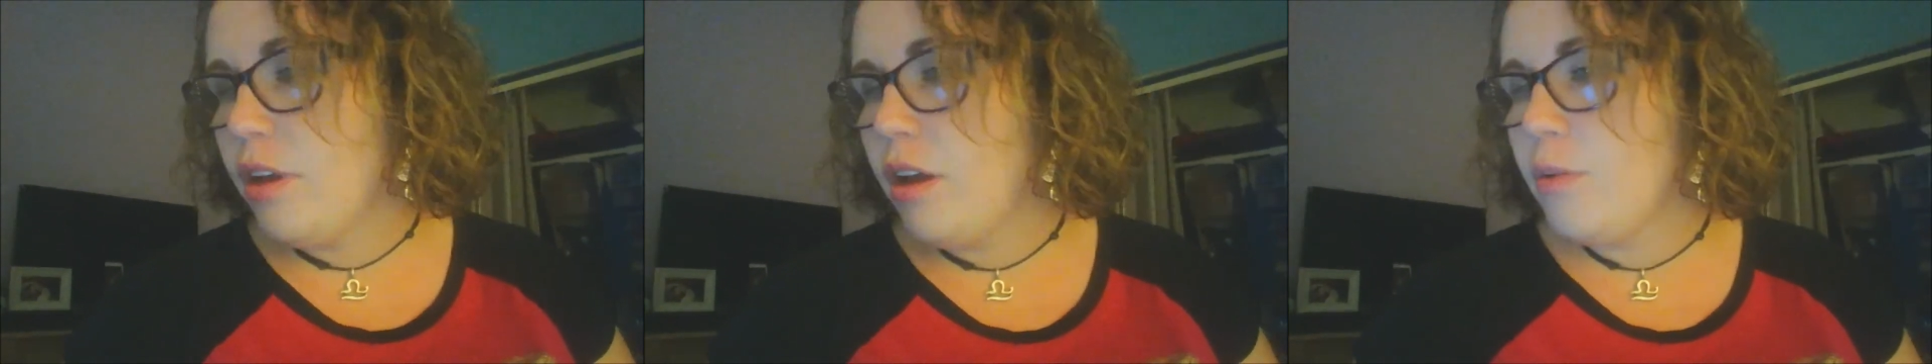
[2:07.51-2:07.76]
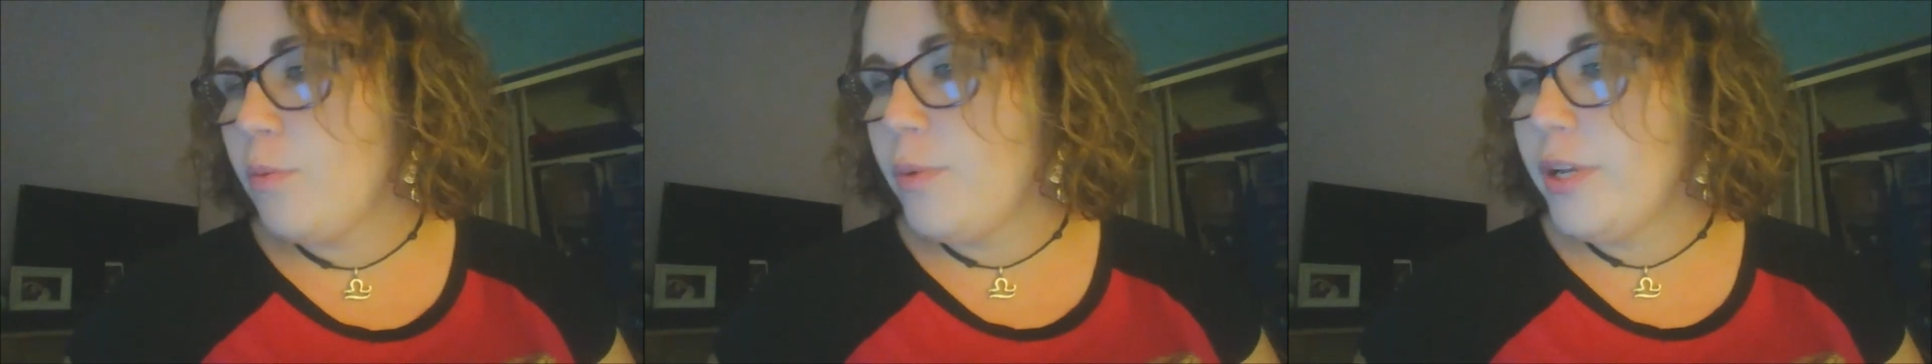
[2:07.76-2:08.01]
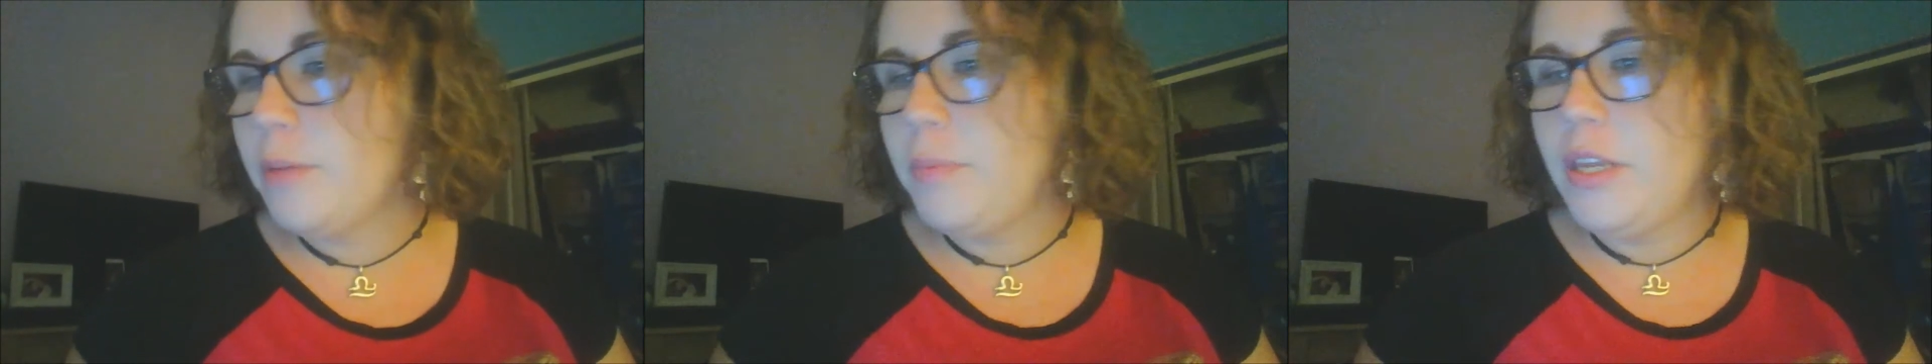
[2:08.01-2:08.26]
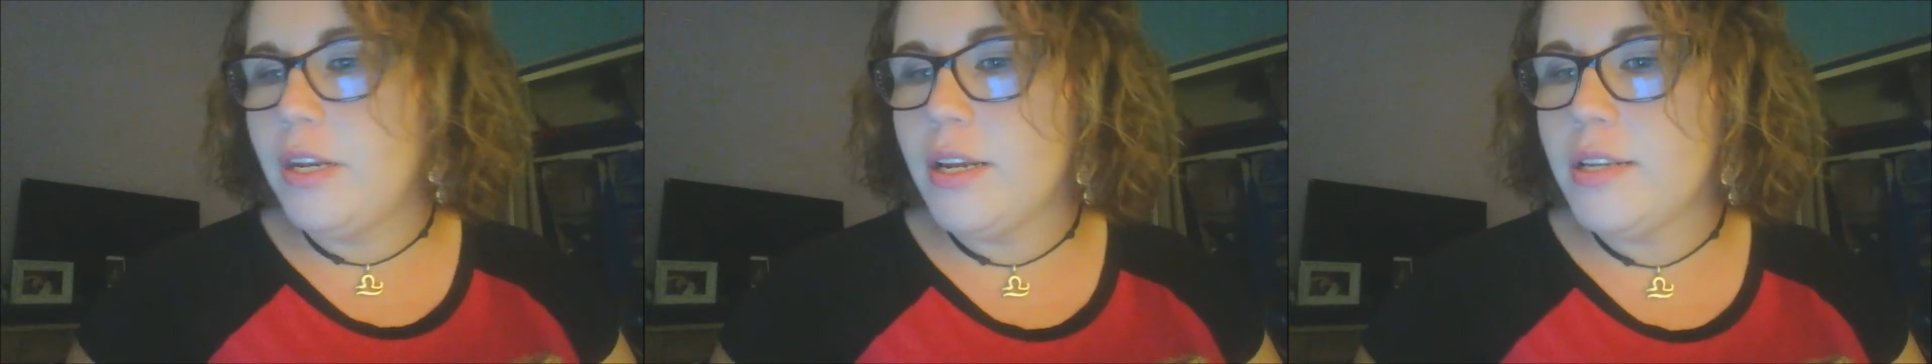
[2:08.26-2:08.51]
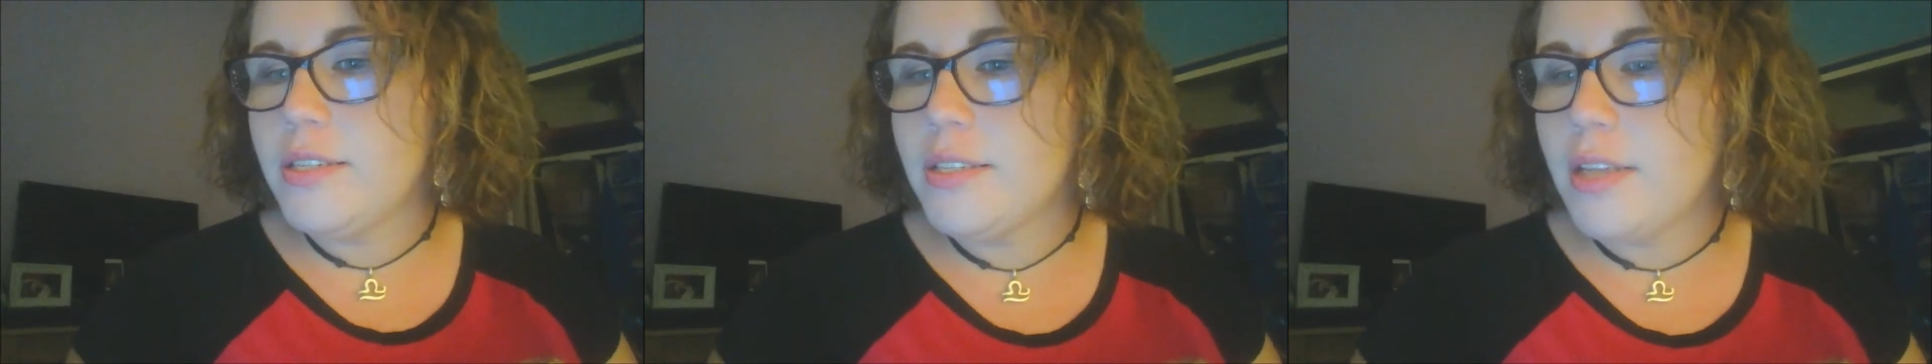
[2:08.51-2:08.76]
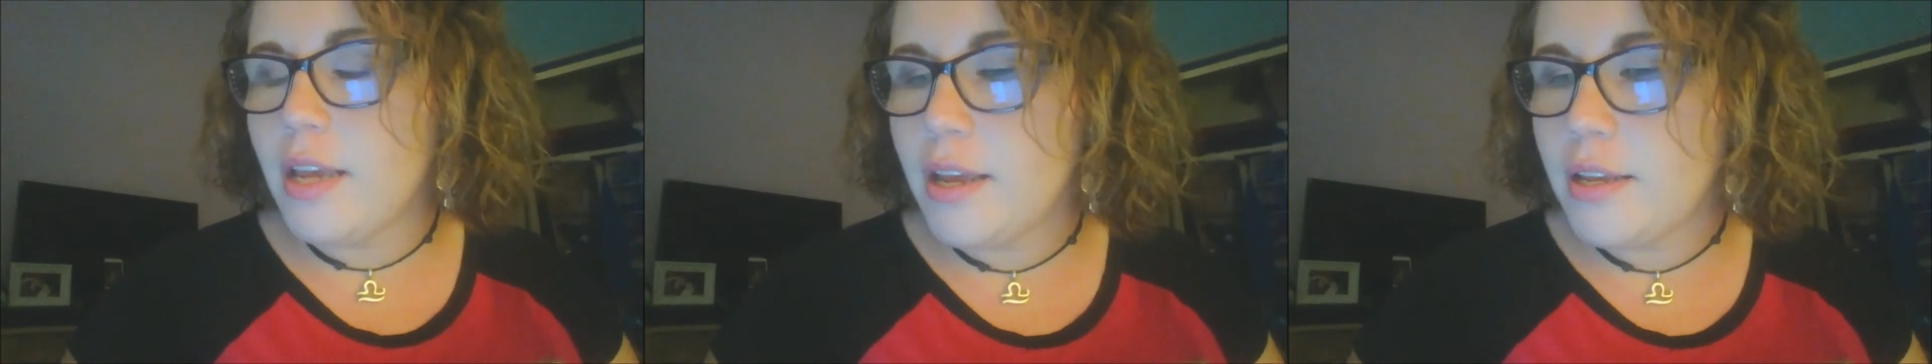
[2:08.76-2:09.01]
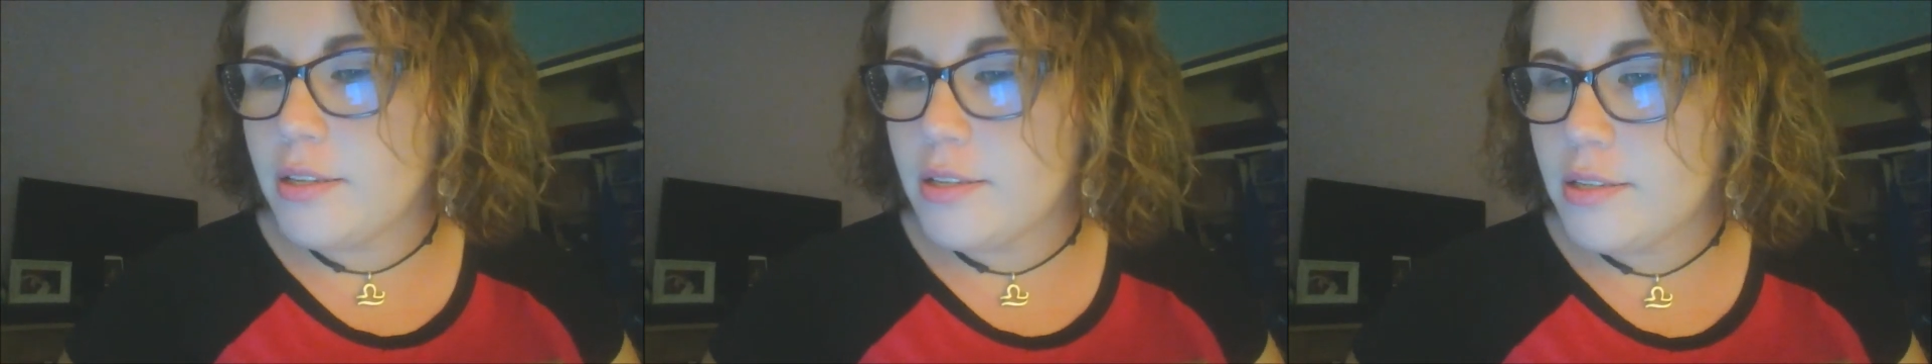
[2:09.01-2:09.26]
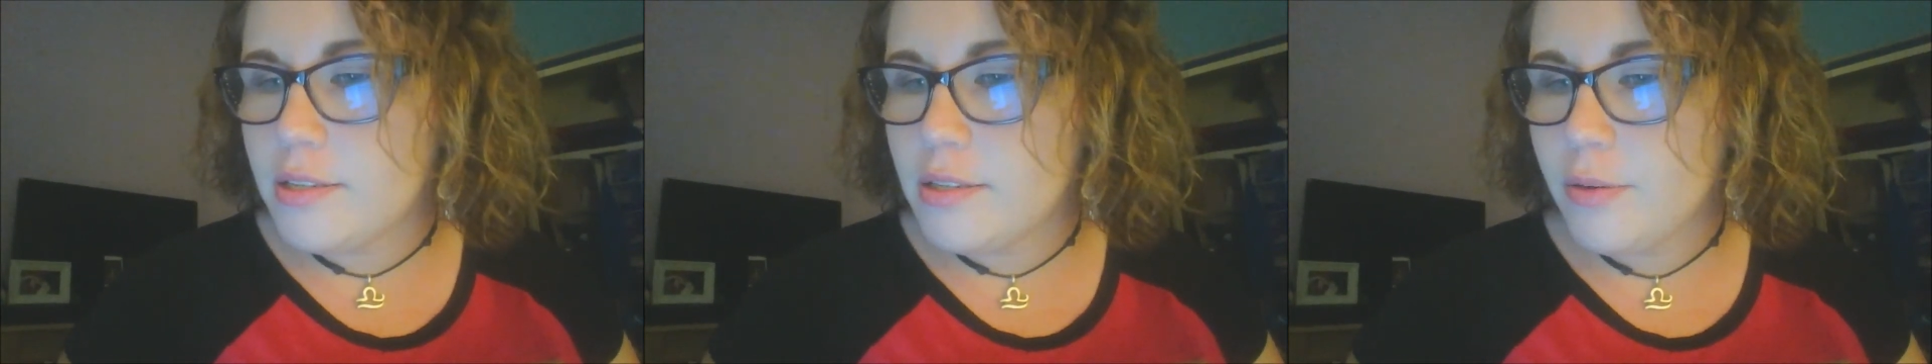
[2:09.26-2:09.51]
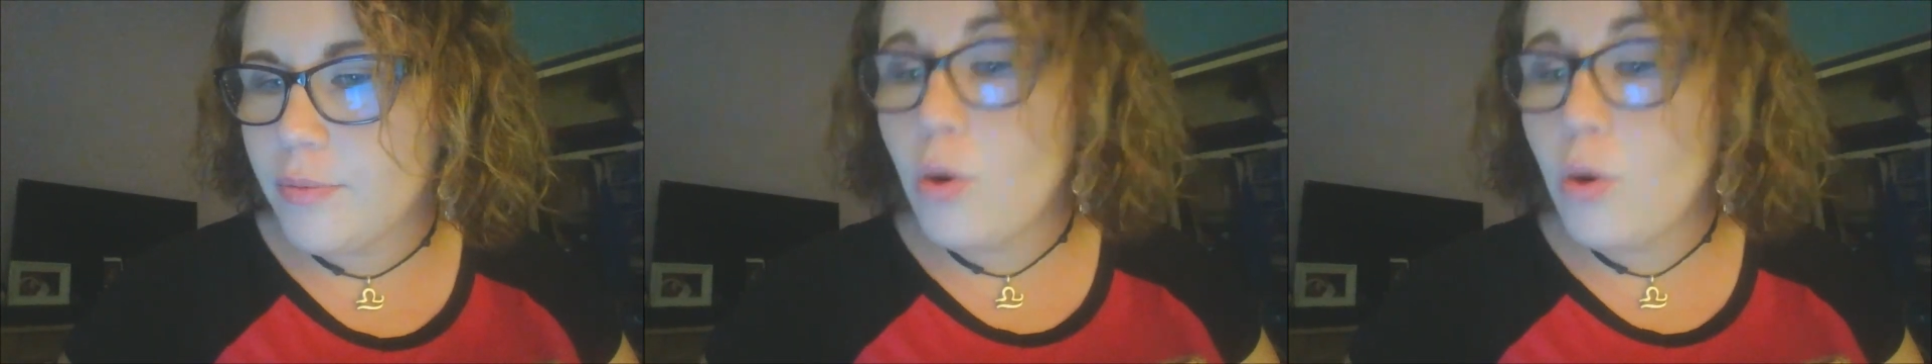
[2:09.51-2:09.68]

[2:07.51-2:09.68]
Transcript: On Wikipedia, it says,